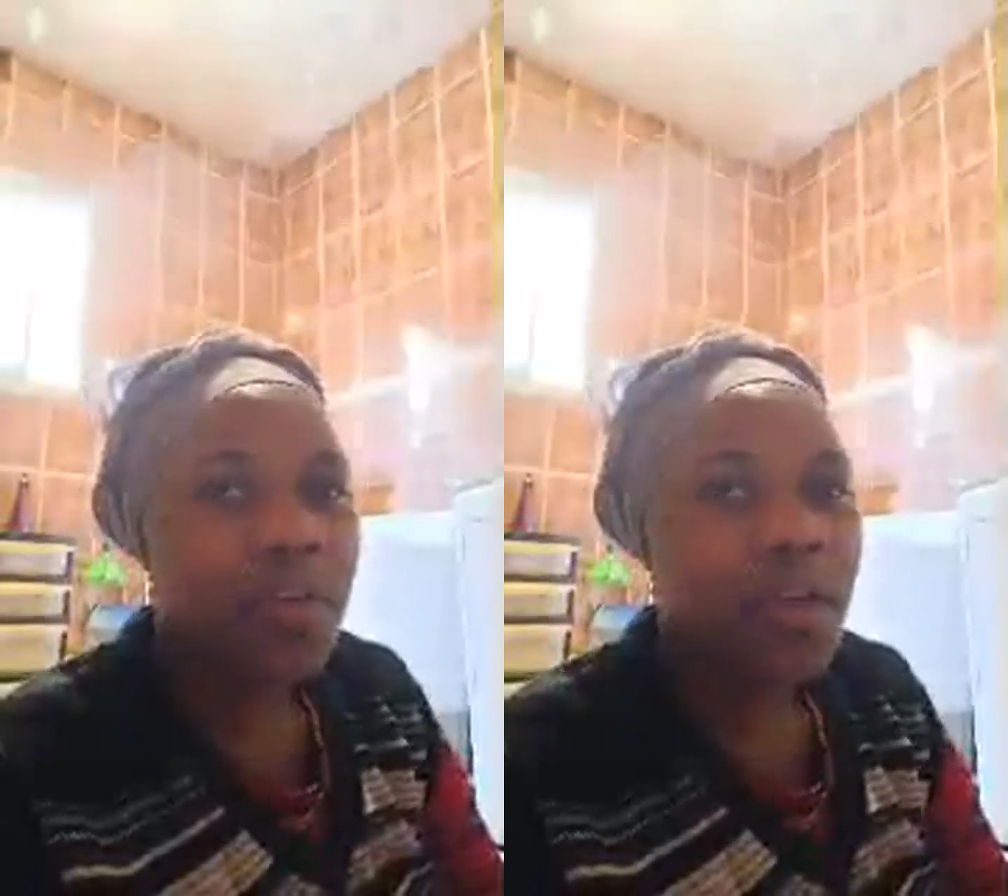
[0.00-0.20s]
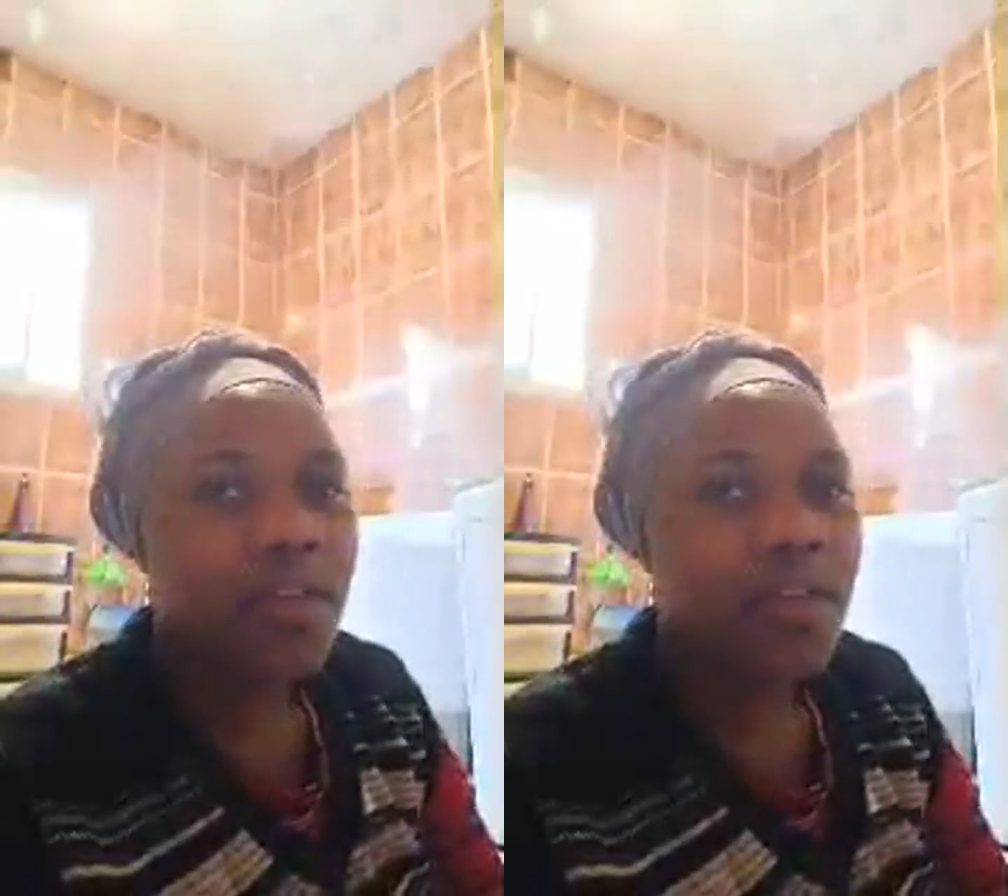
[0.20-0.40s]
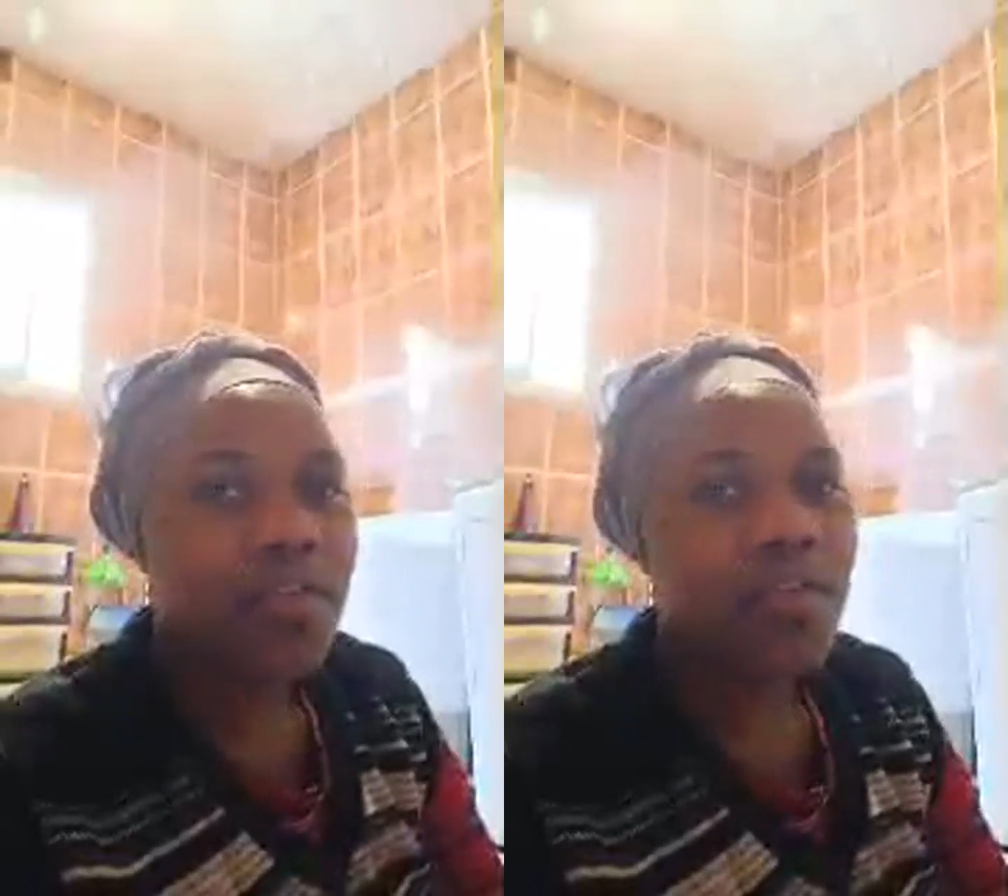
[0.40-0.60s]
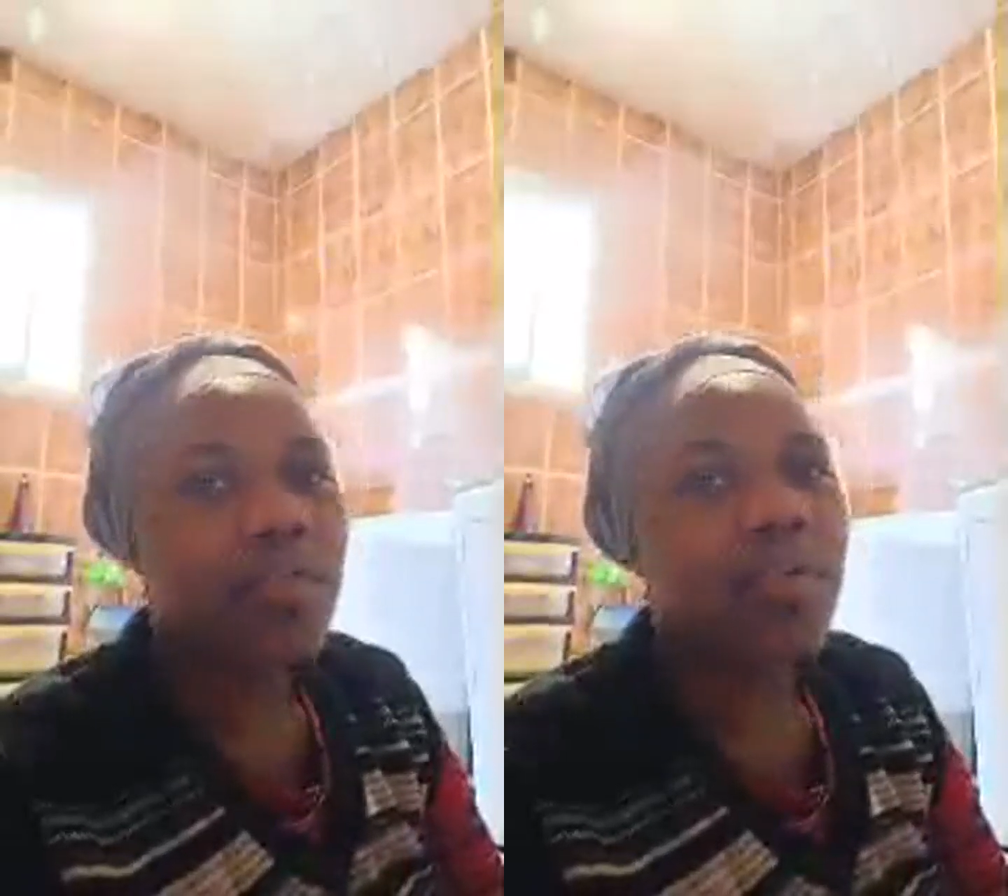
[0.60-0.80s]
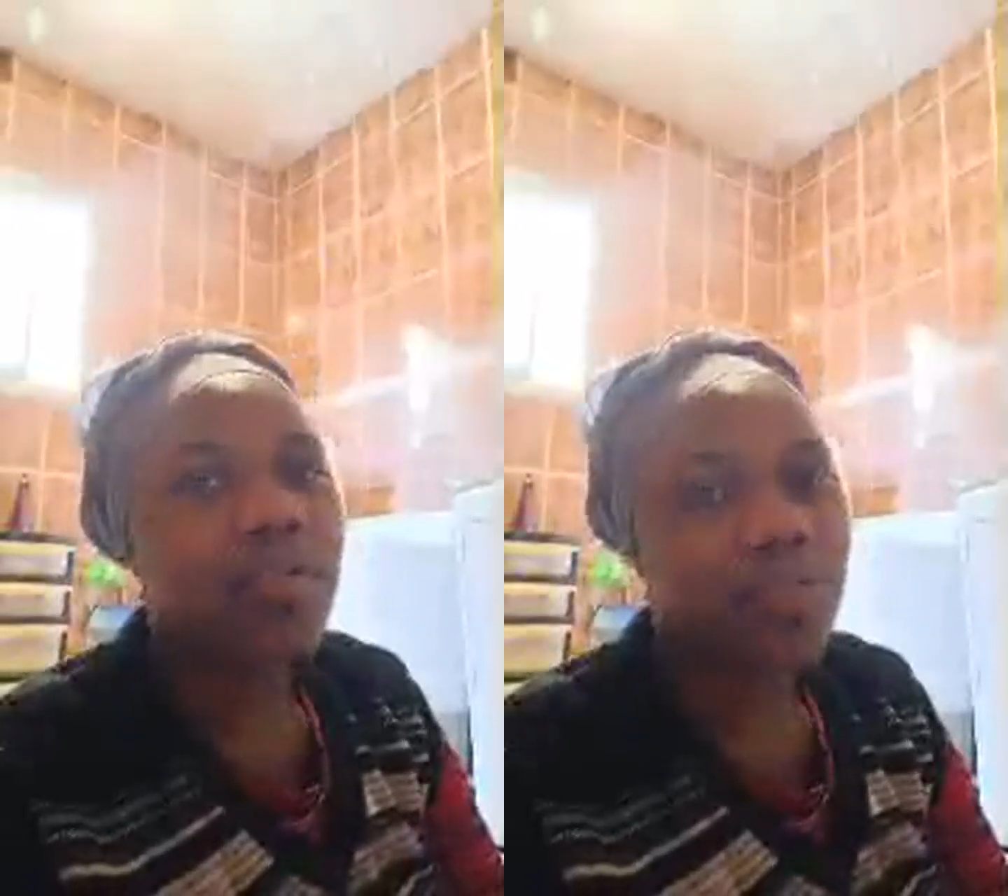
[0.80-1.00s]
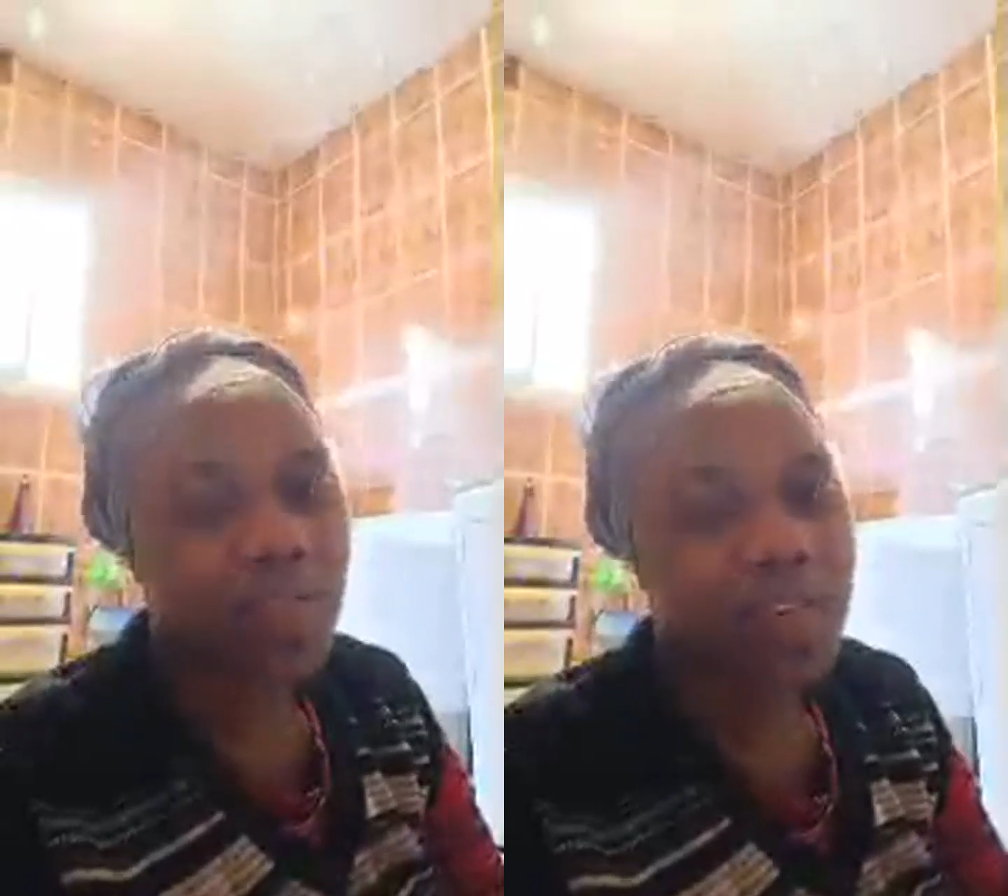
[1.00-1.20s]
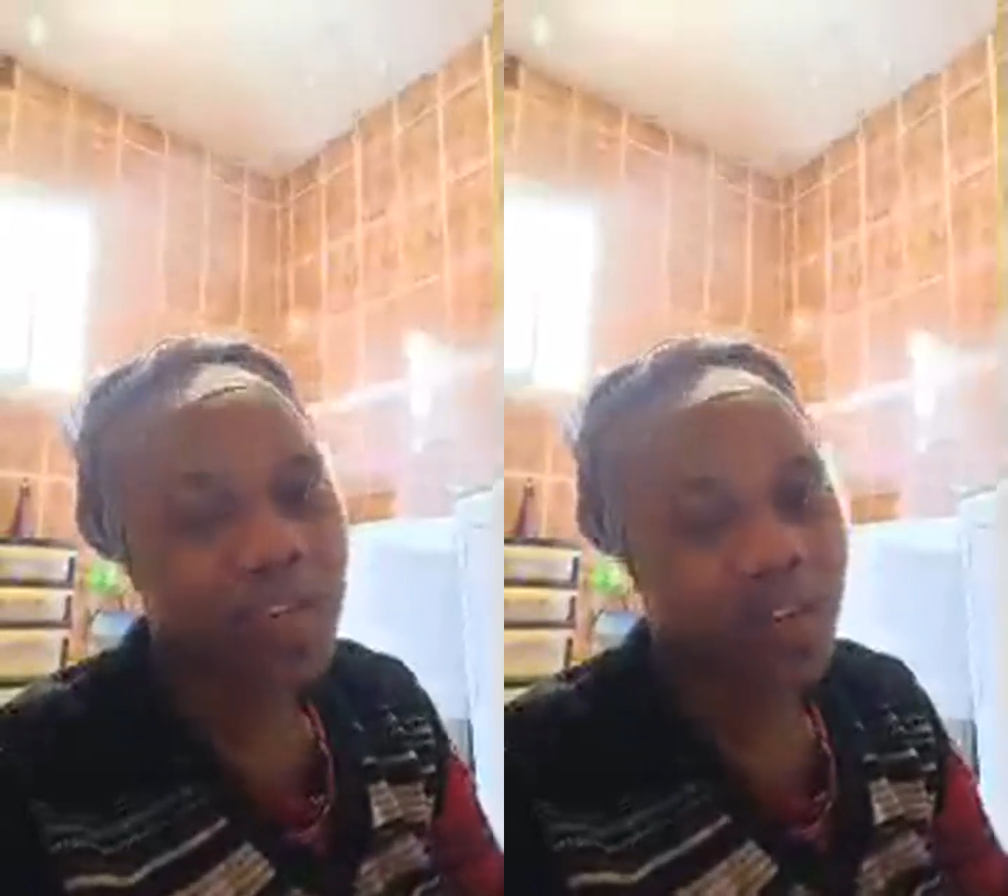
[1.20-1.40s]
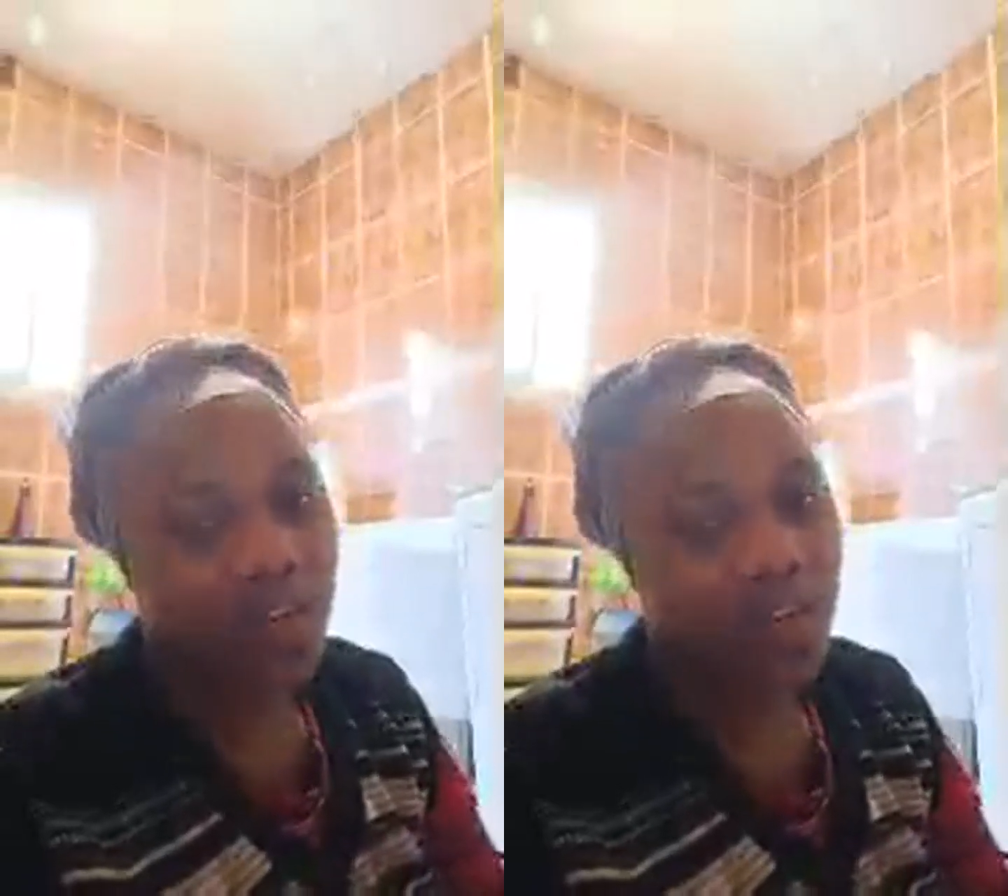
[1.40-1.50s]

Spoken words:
you don't want to hear the truth.